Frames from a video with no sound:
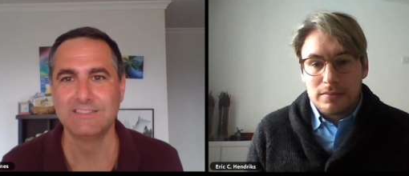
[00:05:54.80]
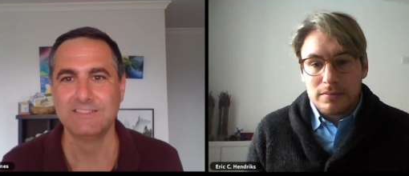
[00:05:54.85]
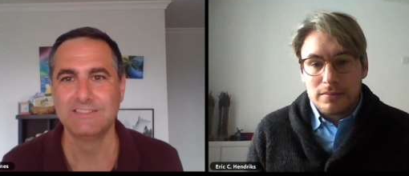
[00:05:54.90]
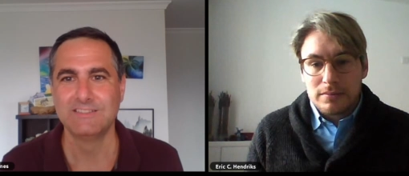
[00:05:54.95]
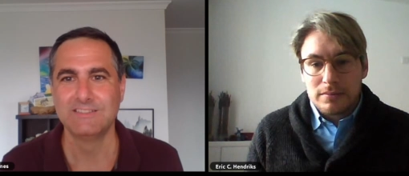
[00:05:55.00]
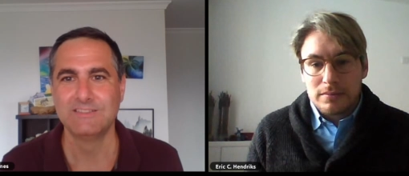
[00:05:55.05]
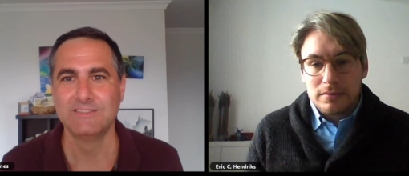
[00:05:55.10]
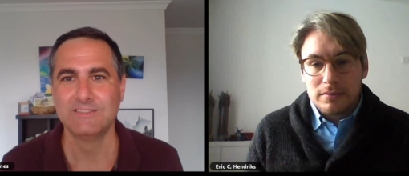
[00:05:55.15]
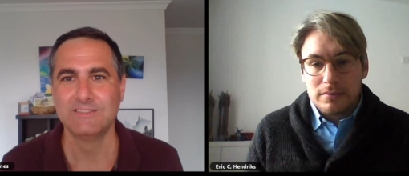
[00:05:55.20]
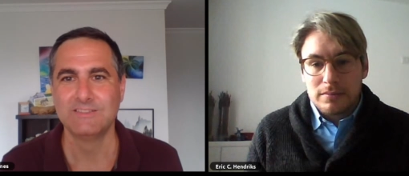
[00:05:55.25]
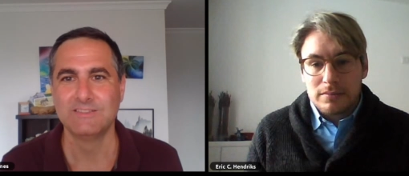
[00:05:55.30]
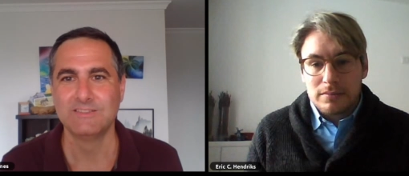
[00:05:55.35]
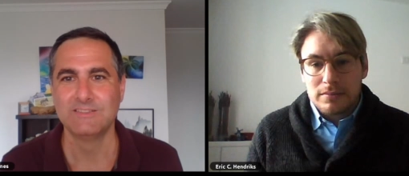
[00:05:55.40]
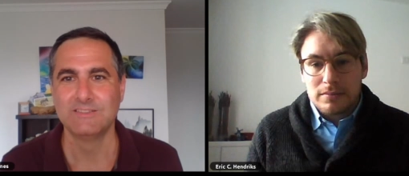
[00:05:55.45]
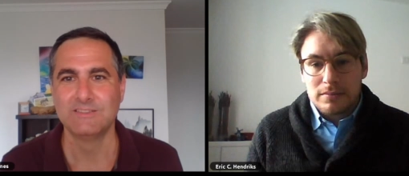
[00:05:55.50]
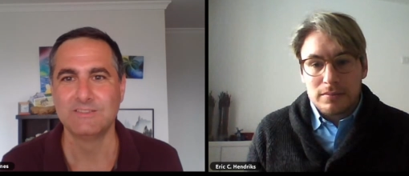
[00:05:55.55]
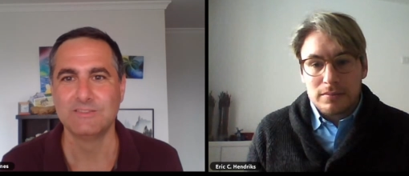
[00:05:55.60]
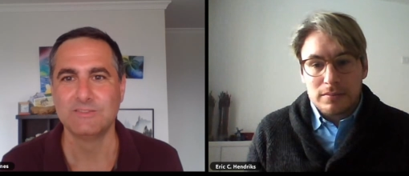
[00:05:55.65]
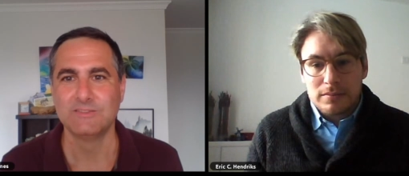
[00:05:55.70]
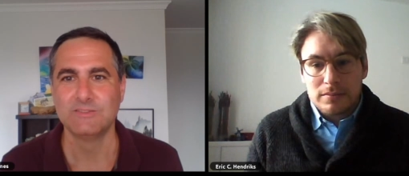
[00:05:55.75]

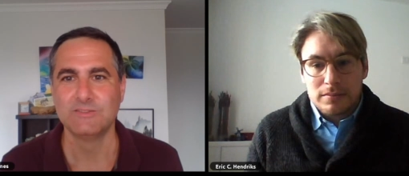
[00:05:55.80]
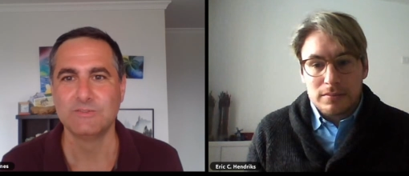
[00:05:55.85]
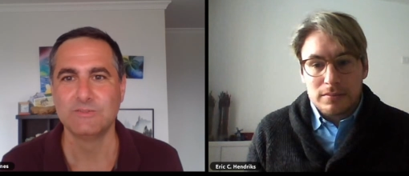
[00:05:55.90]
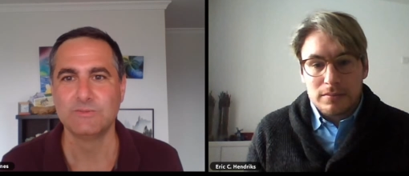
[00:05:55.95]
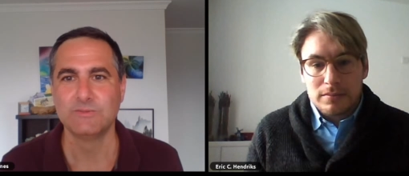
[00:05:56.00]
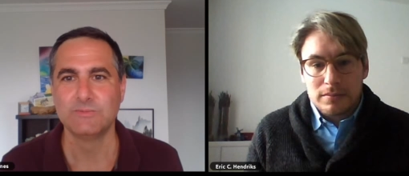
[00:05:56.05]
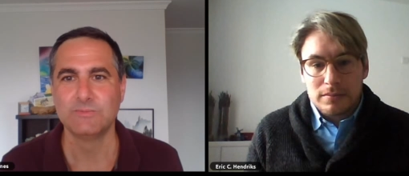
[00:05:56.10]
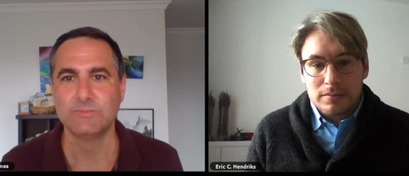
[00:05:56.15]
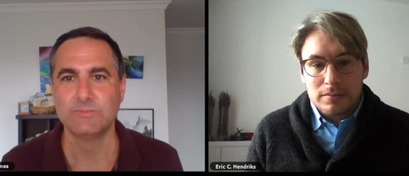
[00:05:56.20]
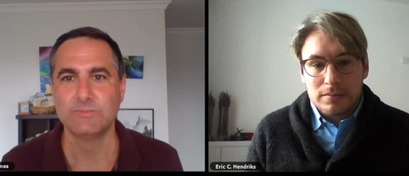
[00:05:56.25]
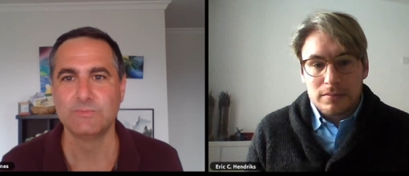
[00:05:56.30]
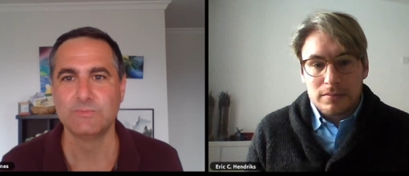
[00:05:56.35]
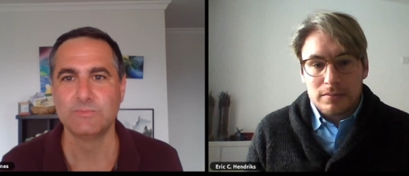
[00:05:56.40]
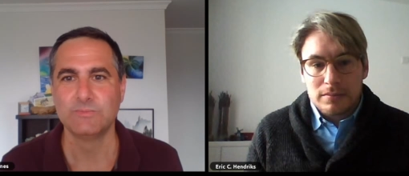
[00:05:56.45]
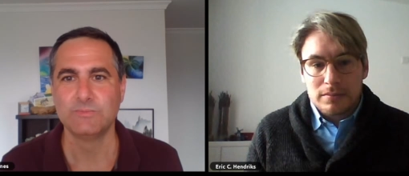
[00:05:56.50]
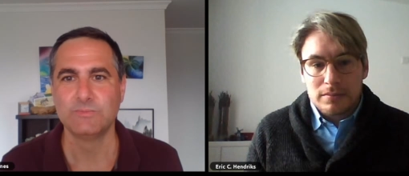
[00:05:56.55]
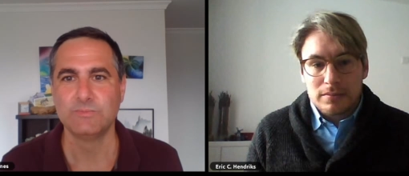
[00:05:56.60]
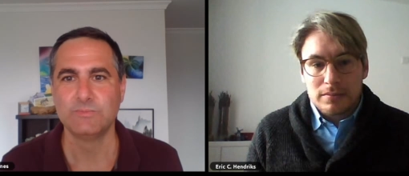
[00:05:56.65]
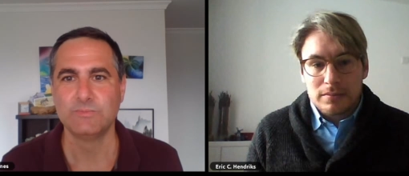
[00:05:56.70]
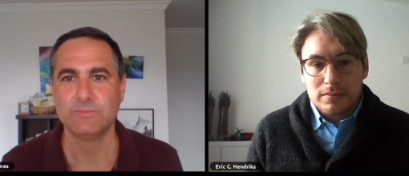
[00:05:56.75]

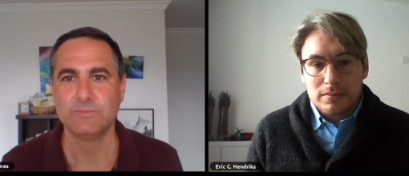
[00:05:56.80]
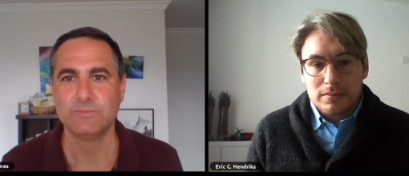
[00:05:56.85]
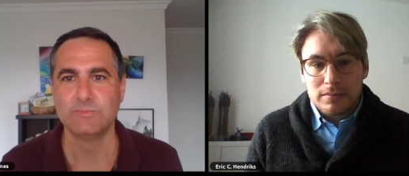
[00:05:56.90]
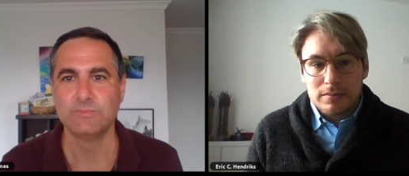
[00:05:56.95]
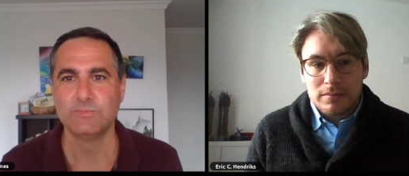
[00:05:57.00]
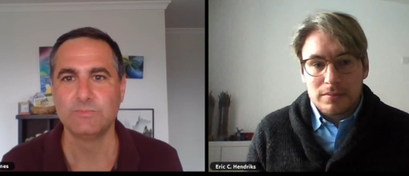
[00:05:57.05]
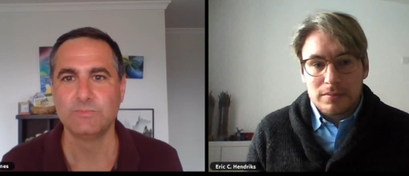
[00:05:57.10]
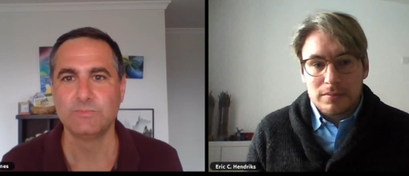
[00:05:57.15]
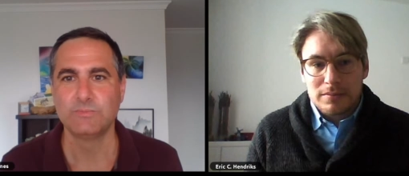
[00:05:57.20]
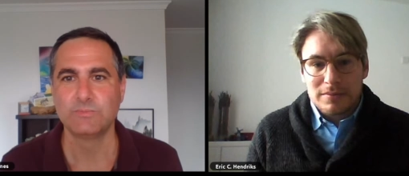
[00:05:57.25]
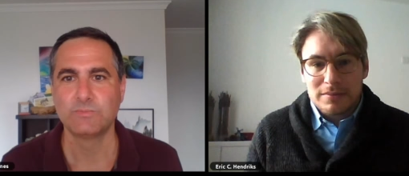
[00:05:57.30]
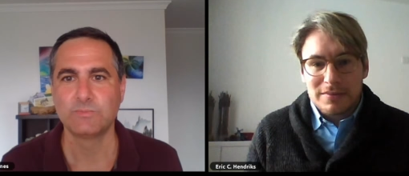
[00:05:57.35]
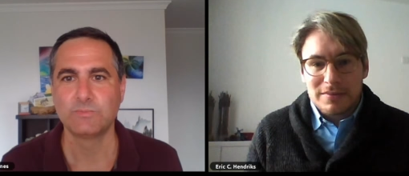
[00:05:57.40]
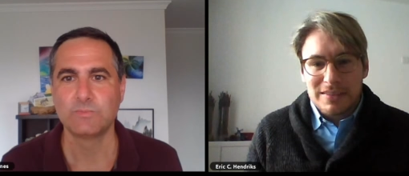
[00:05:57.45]
Nothing is said.